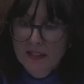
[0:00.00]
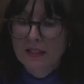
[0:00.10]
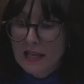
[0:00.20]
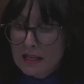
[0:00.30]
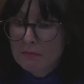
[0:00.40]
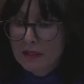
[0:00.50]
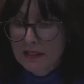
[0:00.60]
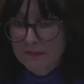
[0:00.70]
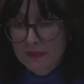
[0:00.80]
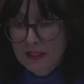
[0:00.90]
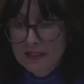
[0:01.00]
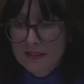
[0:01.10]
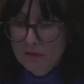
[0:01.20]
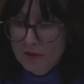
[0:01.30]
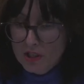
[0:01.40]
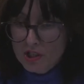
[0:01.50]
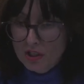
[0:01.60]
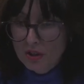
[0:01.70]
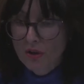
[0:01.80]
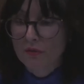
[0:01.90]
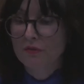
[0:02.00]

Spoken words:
namely in the direction of